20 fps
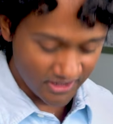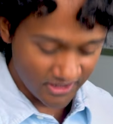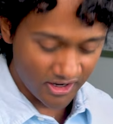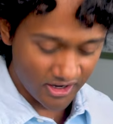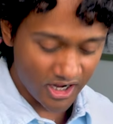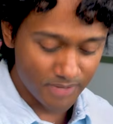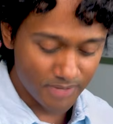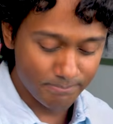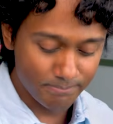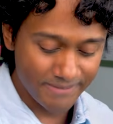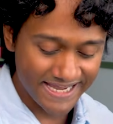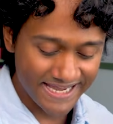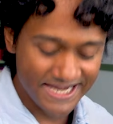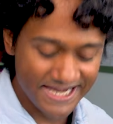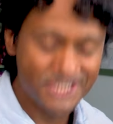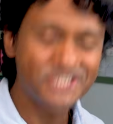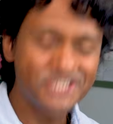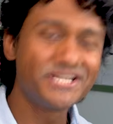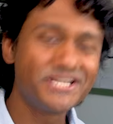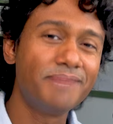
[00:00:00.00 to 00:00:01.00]
On
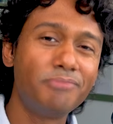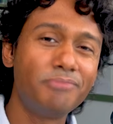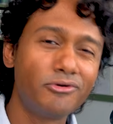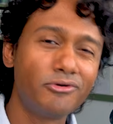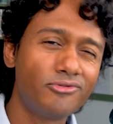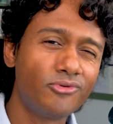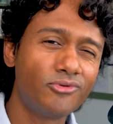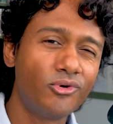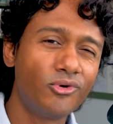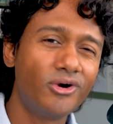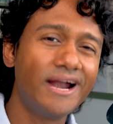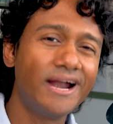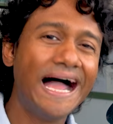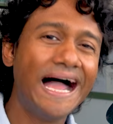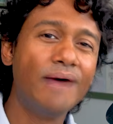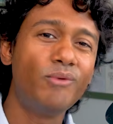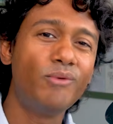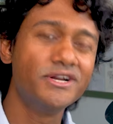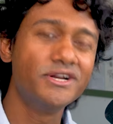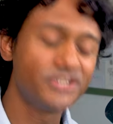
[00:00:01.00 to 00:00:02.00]
page number 4, I
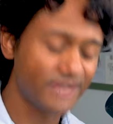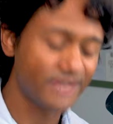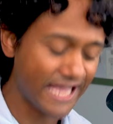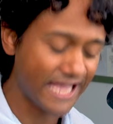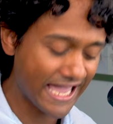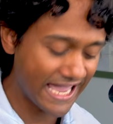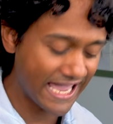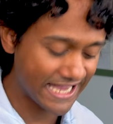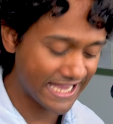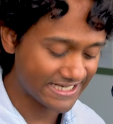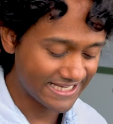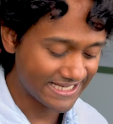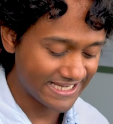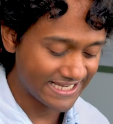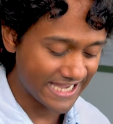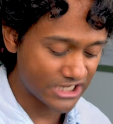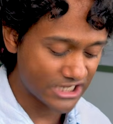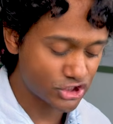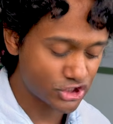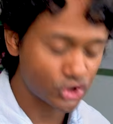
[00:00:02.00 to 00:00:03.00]
want you to add
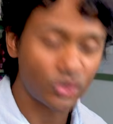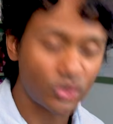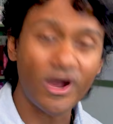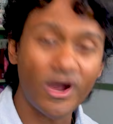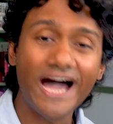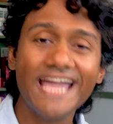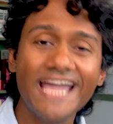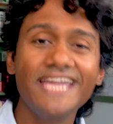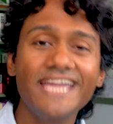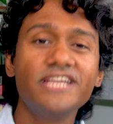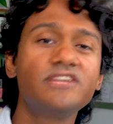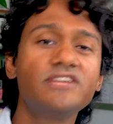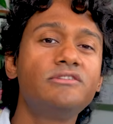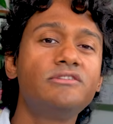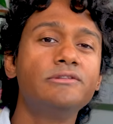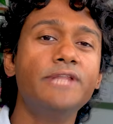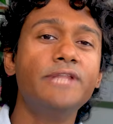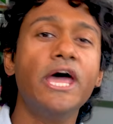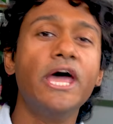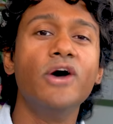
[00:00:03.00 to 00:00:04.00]
a triangle
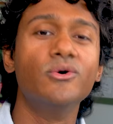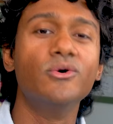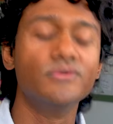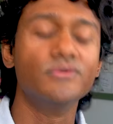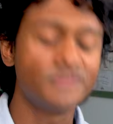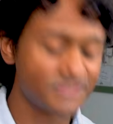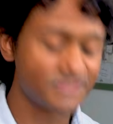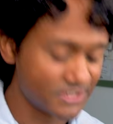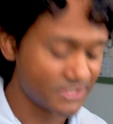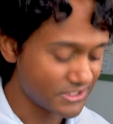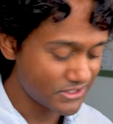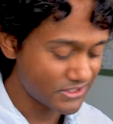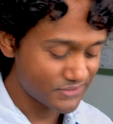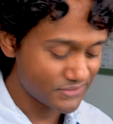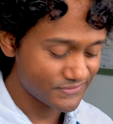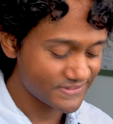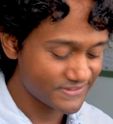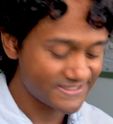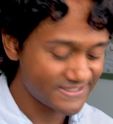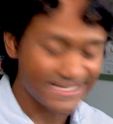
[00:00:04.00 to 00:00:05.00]
nose.
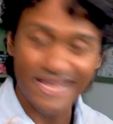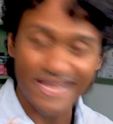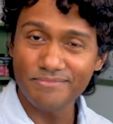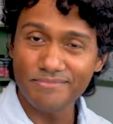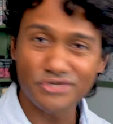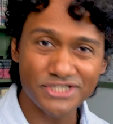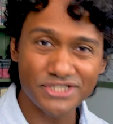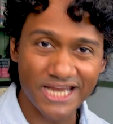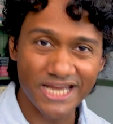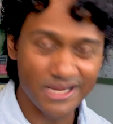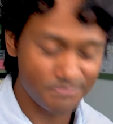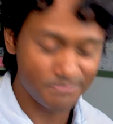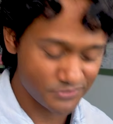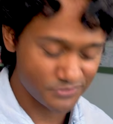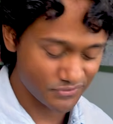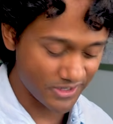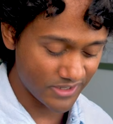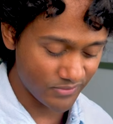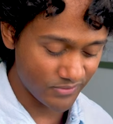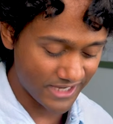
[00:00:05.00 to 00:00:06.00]
So same shapes,
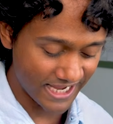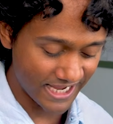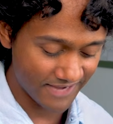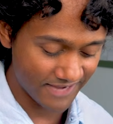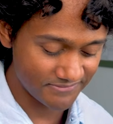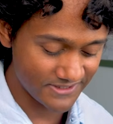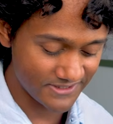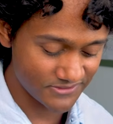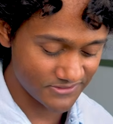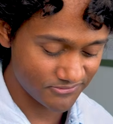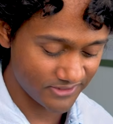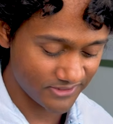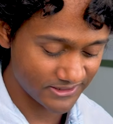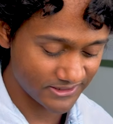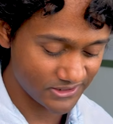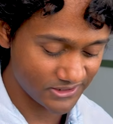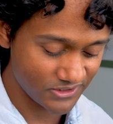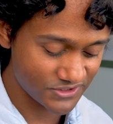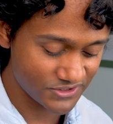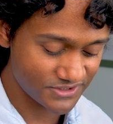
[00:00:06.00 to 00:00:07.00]
right? We have these
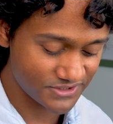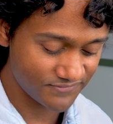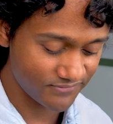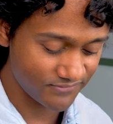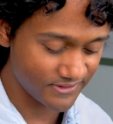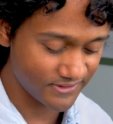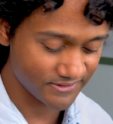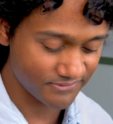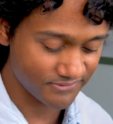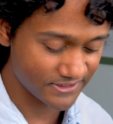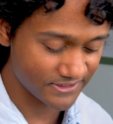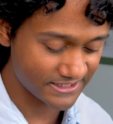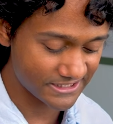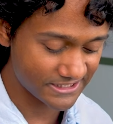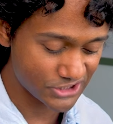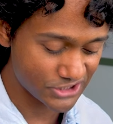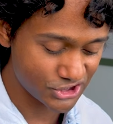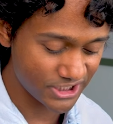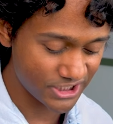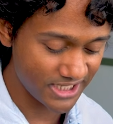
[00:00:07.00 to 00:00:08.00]
funky little
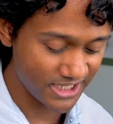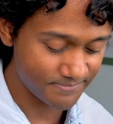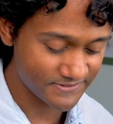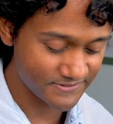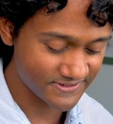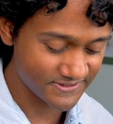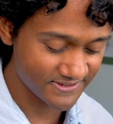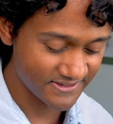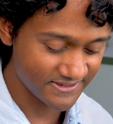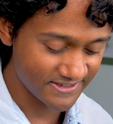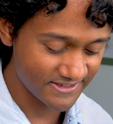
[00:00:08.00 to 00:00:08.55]
shapes.